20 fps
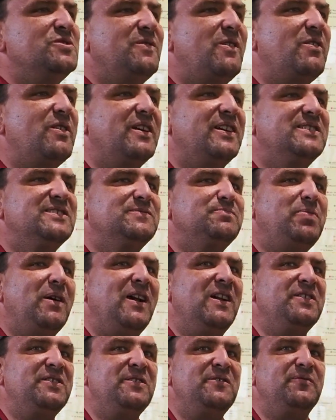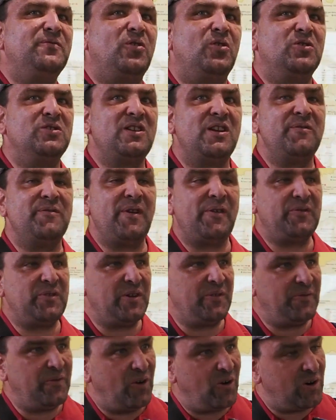were expelled in
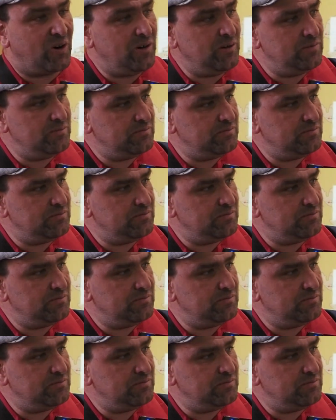1454.